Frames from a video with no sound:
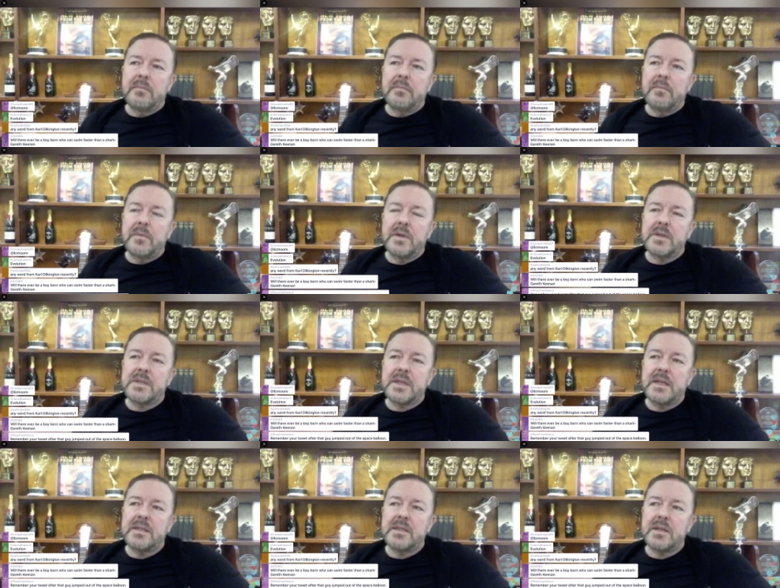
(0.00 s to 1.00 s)
that
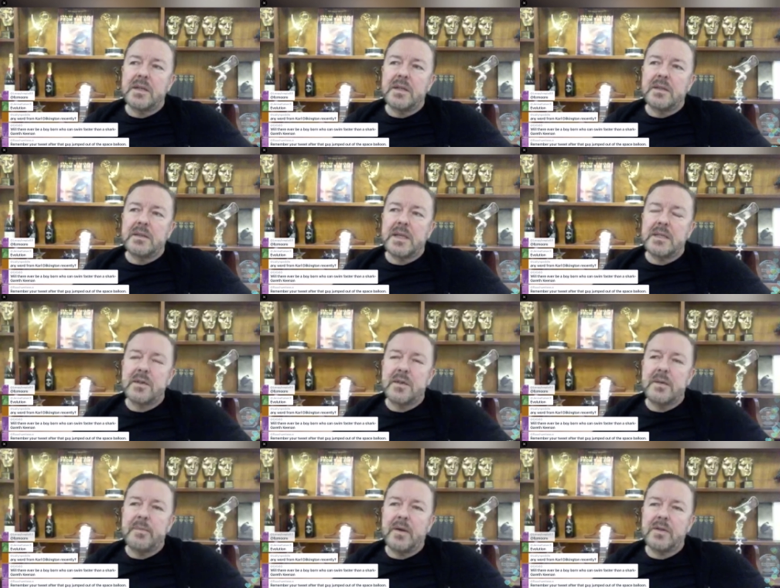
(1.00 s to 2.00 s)
says that there's only
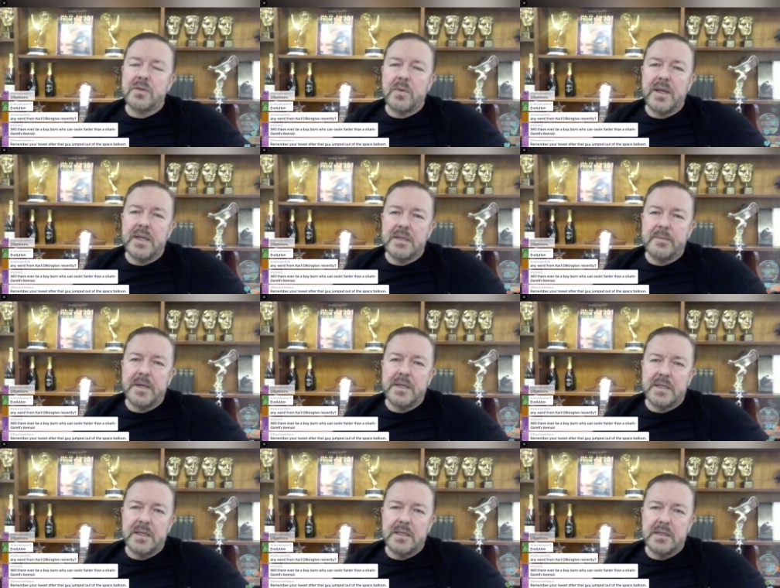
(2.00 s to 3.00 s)
about 20
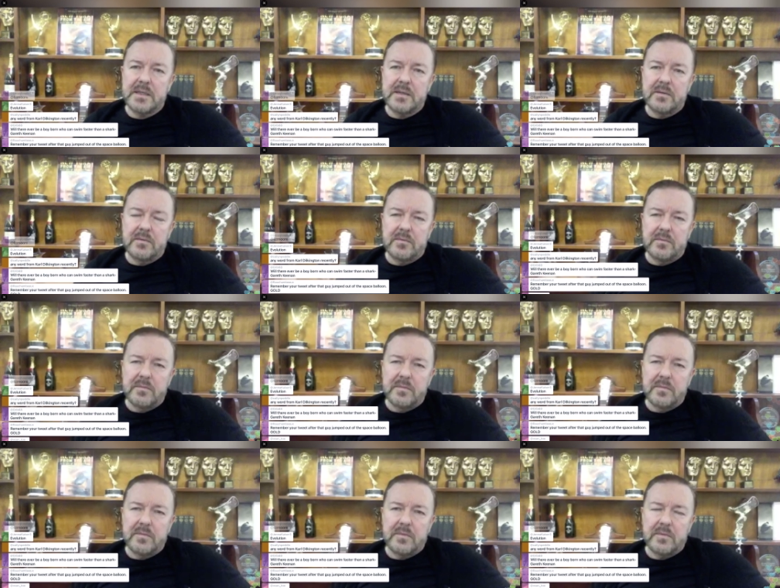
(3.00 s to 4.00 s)
species,
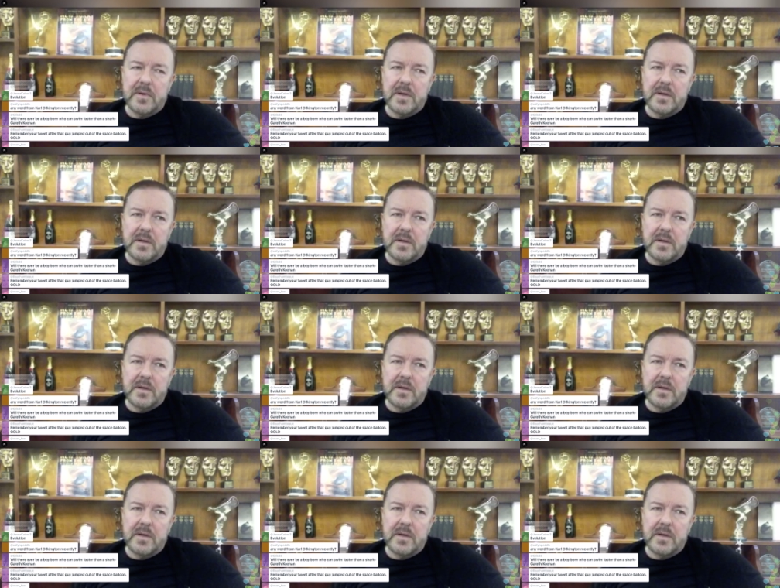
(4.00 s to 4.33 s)
right?